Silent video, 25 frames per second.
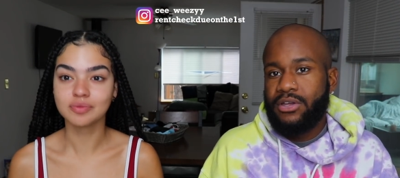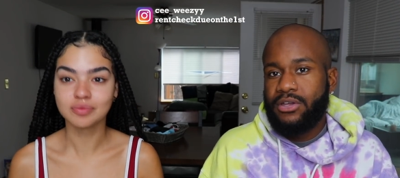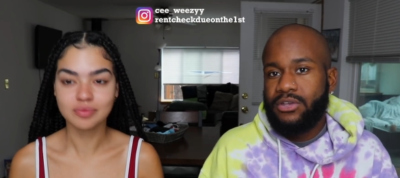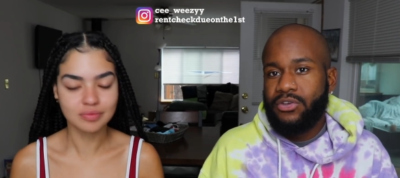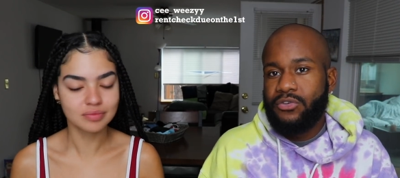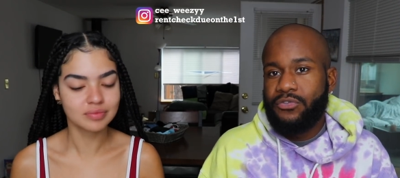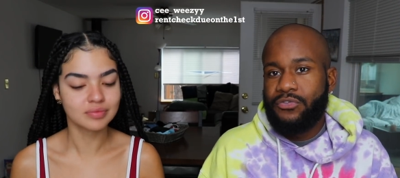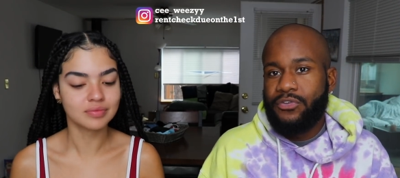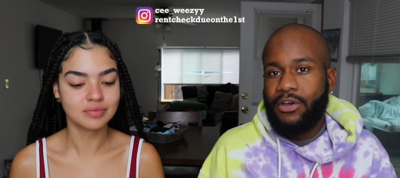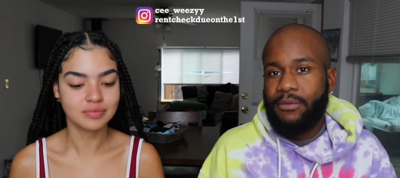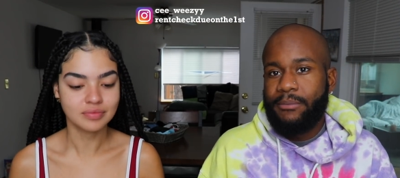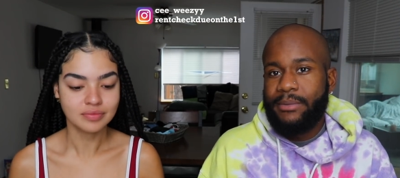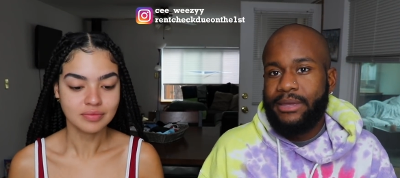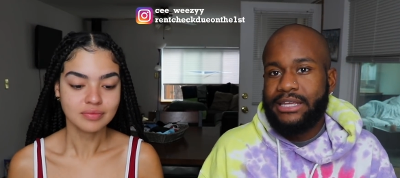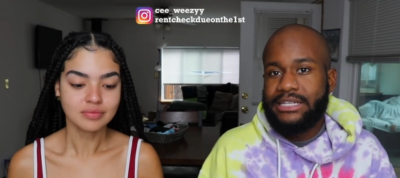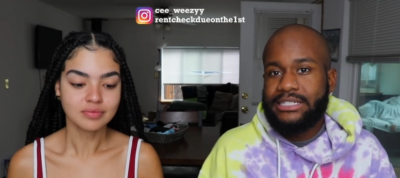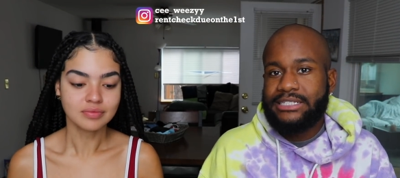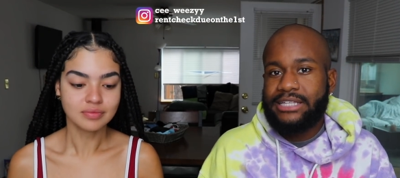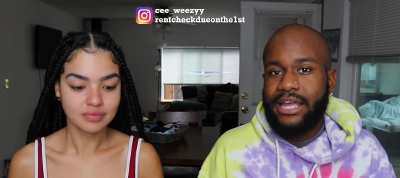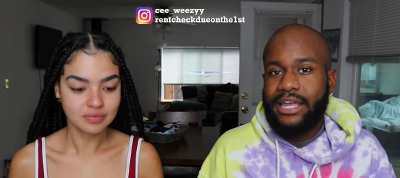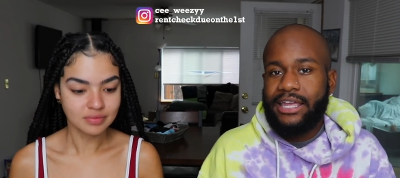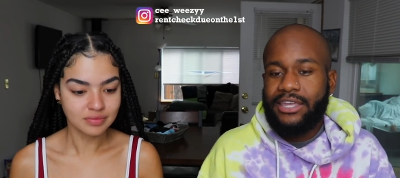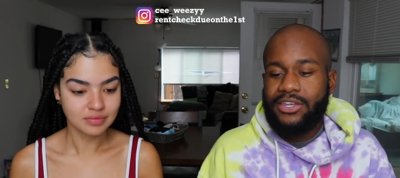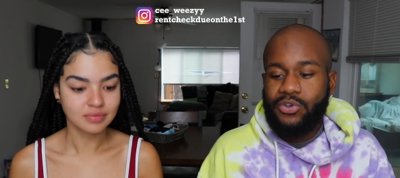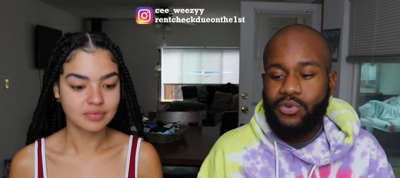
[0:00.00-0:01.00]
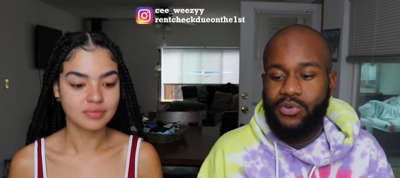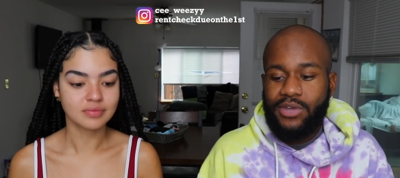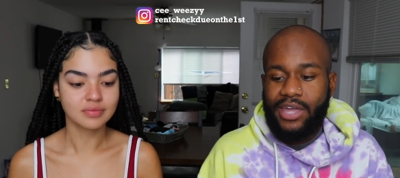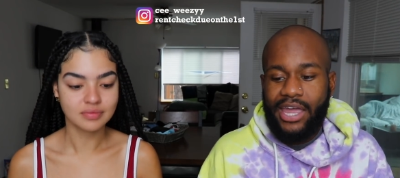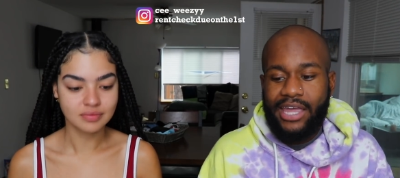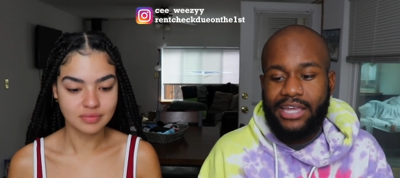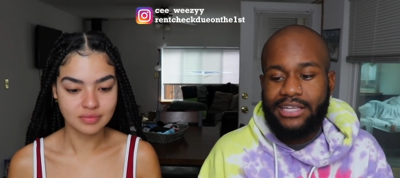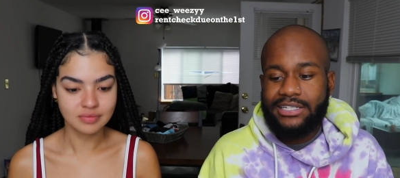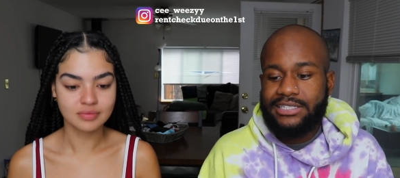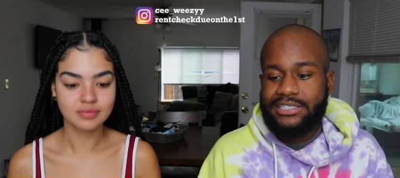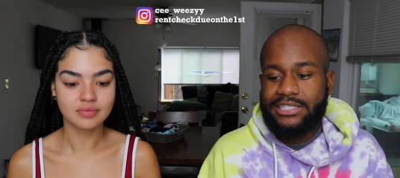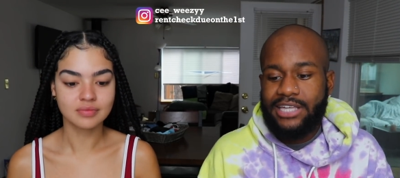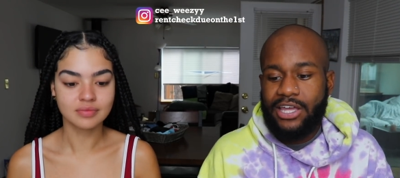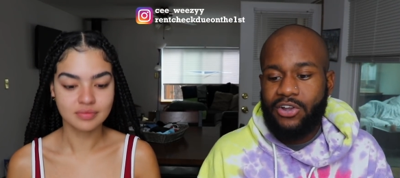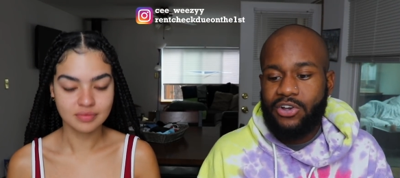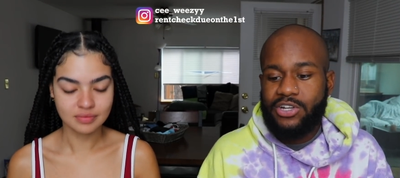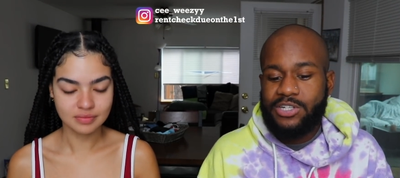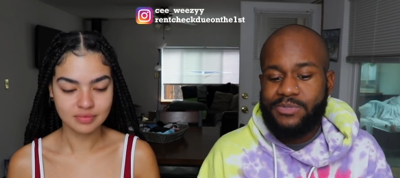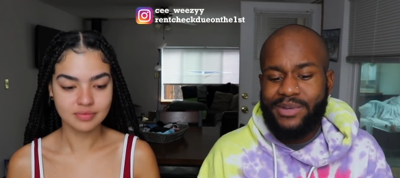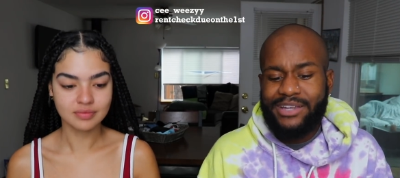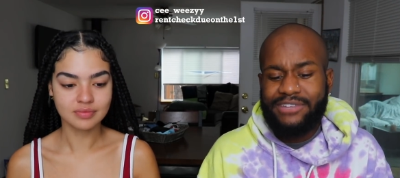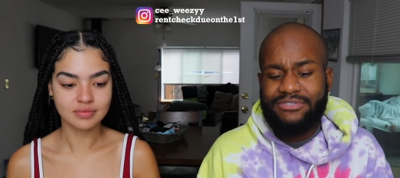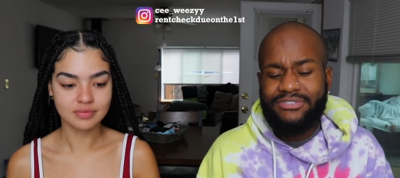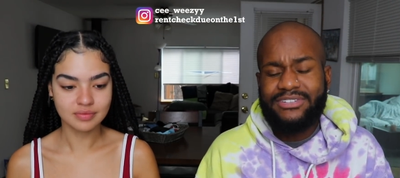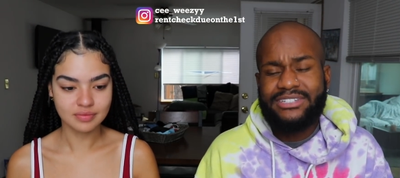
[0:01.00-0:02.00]
Speaker 1: You feel me? It's like you can't settle,
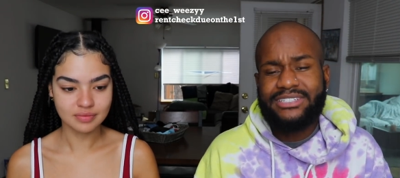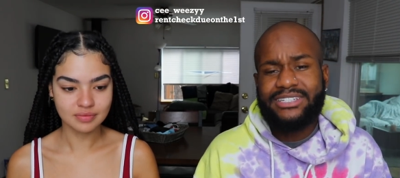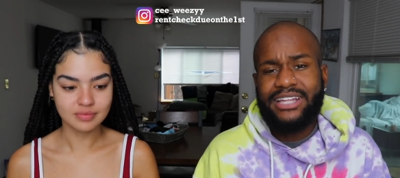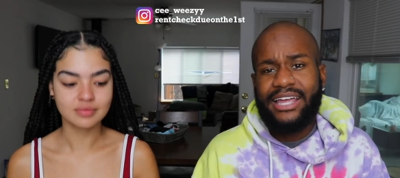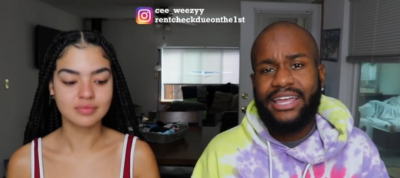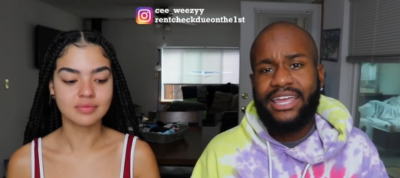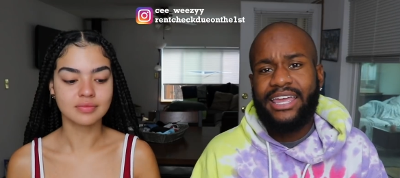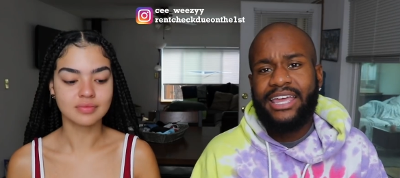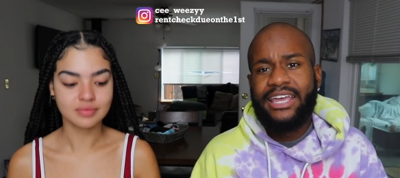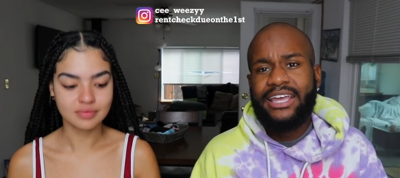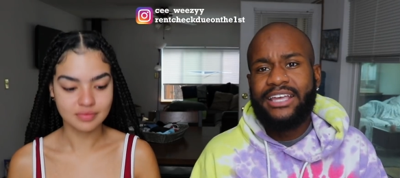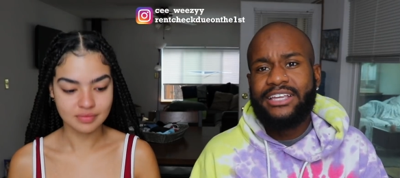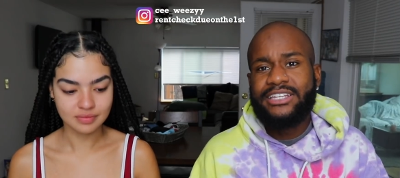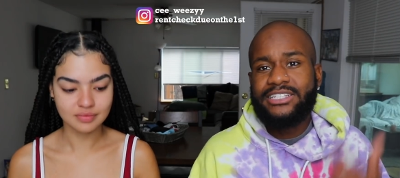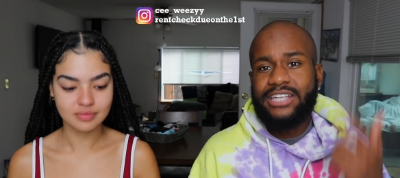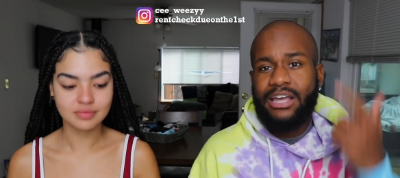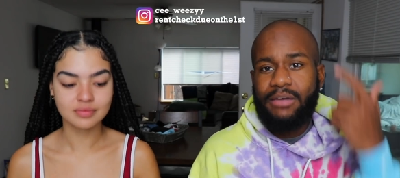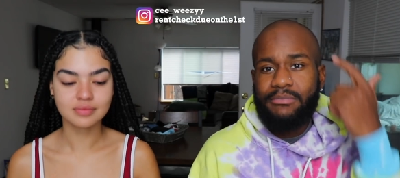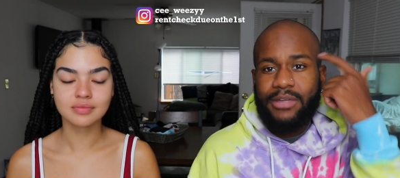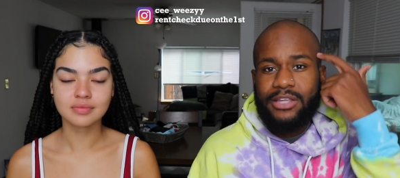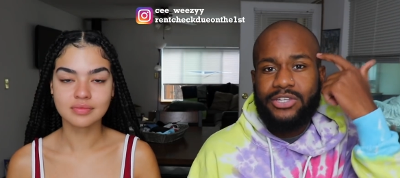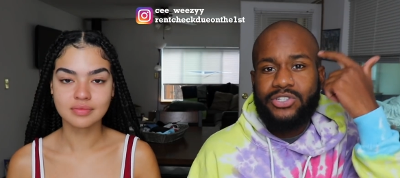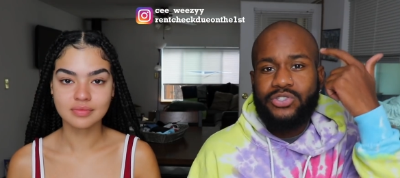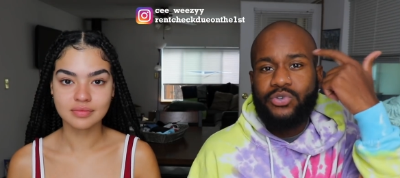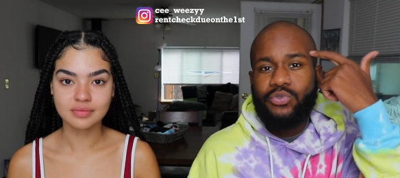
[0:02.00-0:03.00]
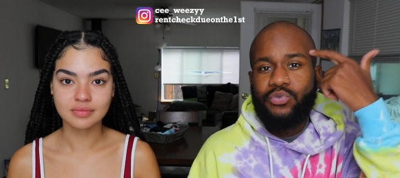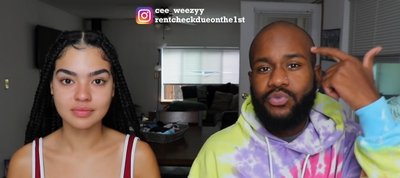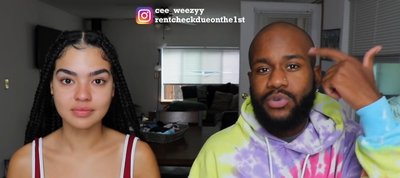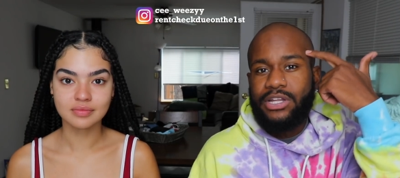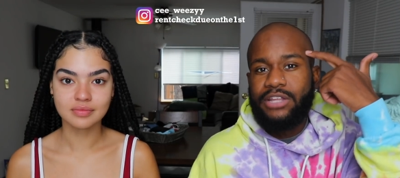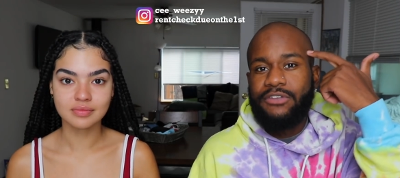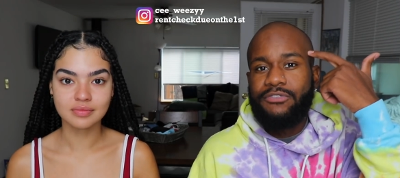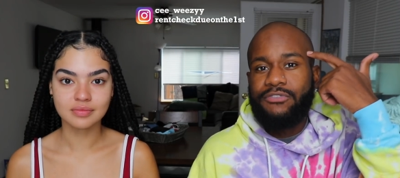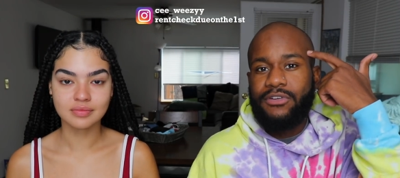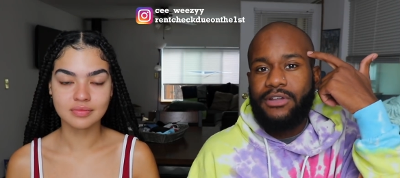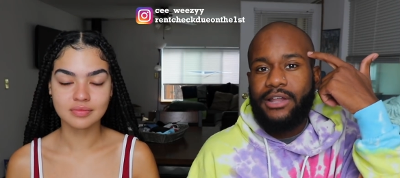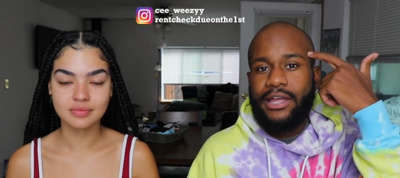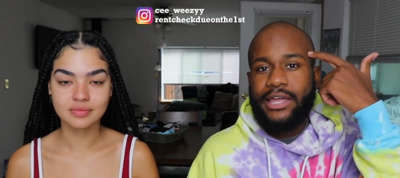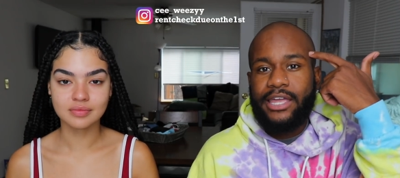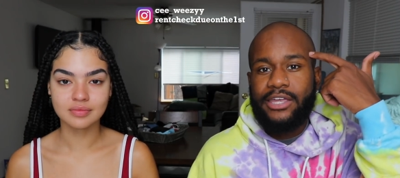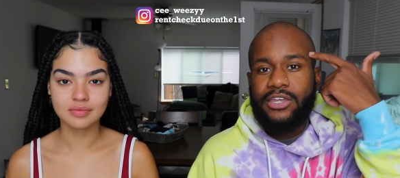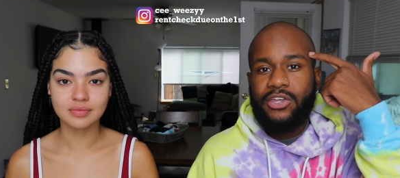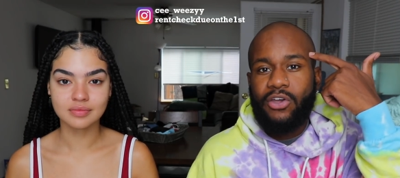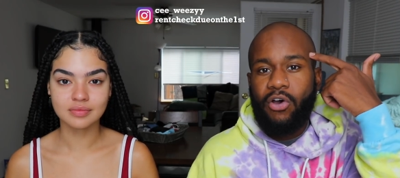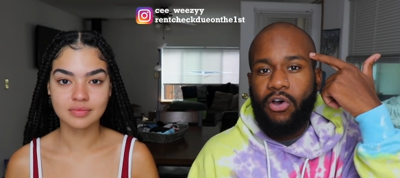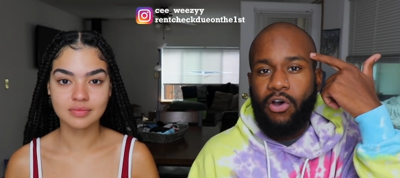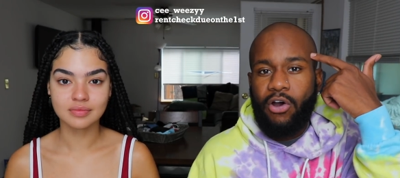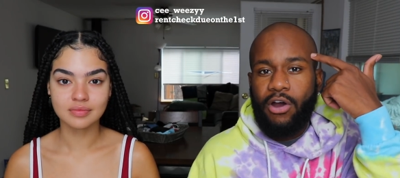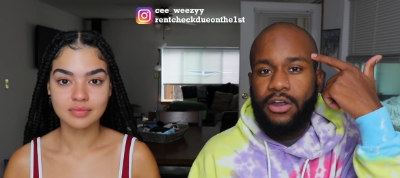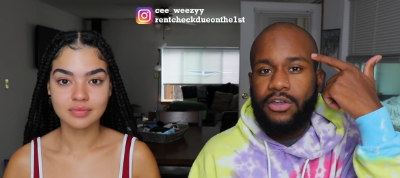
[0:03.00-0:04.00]
especially if it's like something that you really feel like in
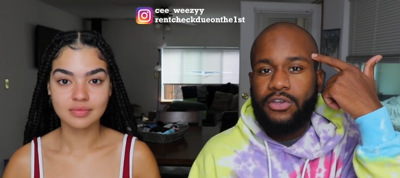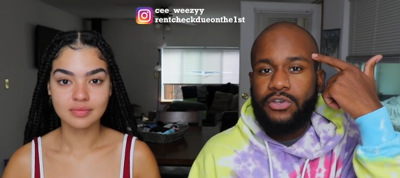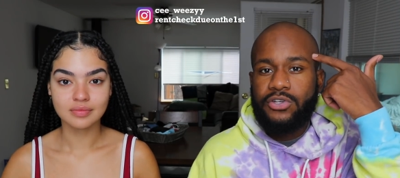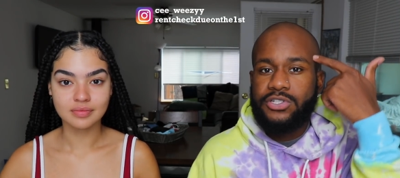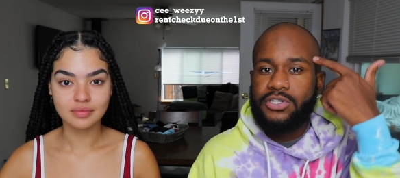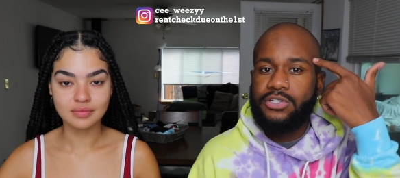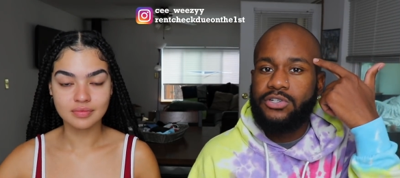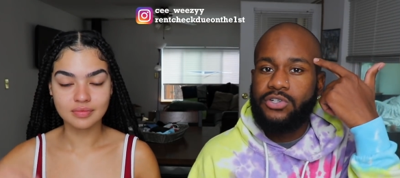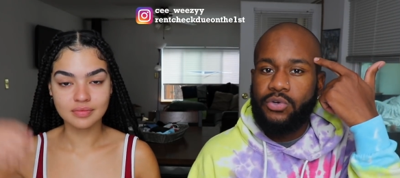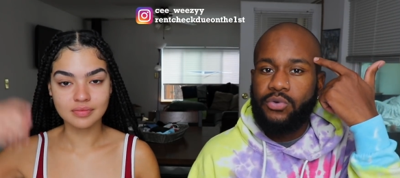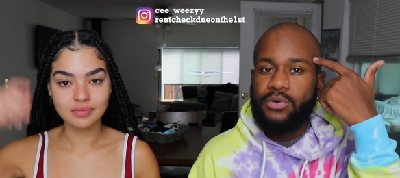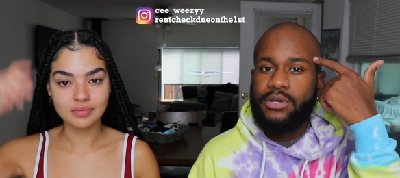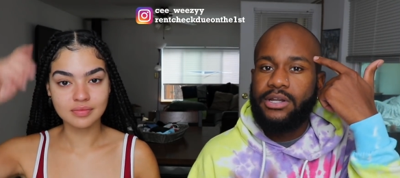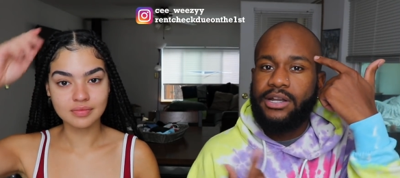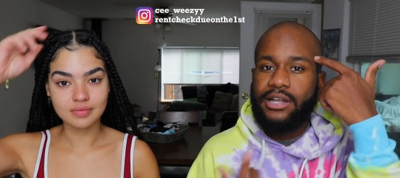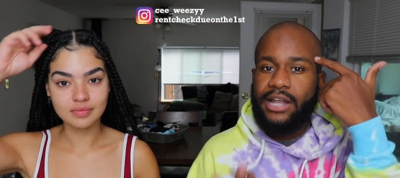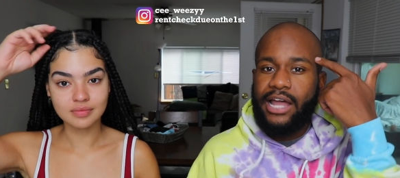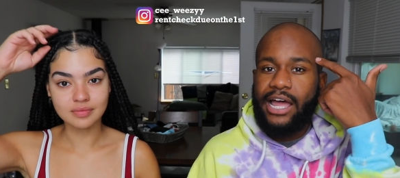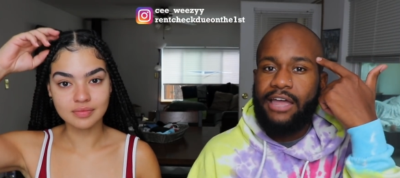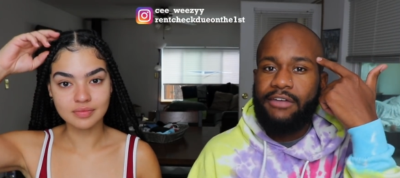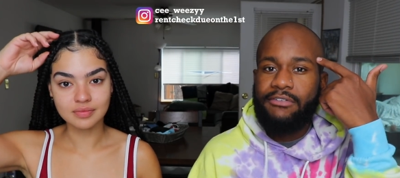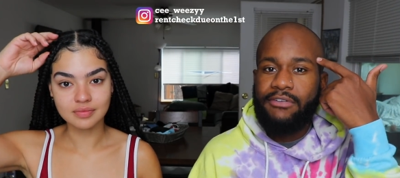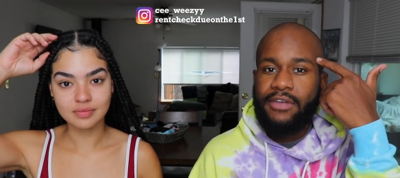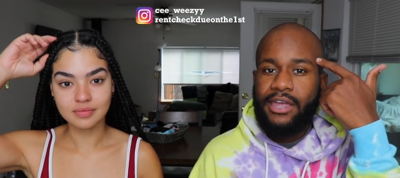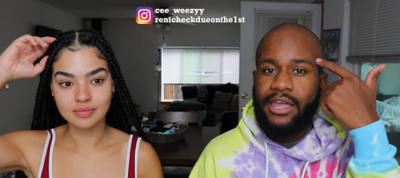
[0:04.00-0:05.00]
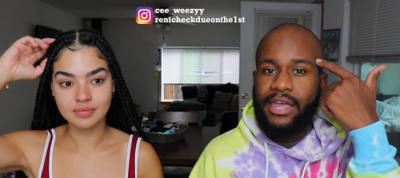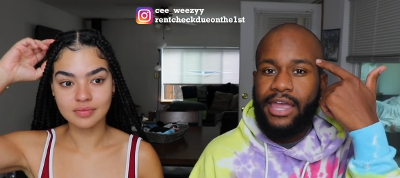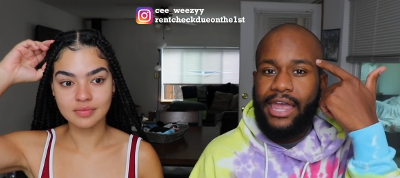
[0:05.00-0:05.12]
your heart you should do in life,